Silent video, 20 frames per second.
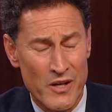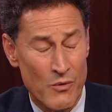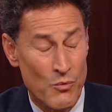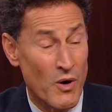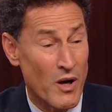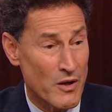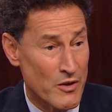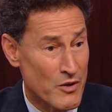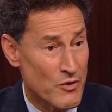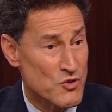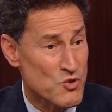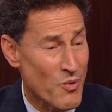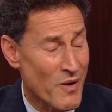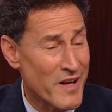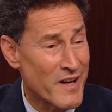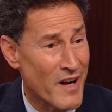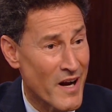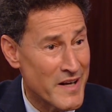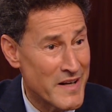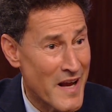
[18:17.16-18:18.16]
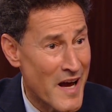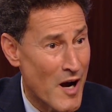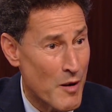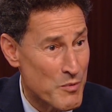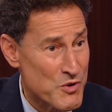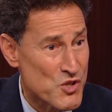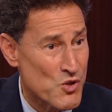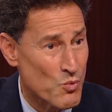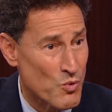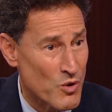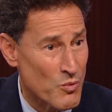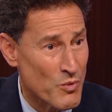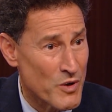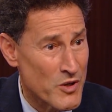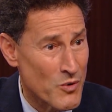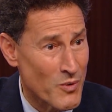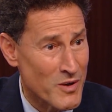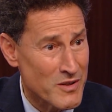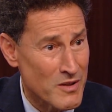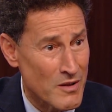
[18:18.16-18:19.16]
kid, well, you're 29 now, but you weren't when
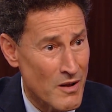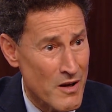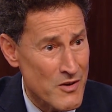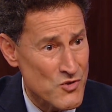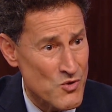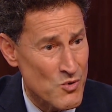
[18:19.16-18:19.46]
you went to law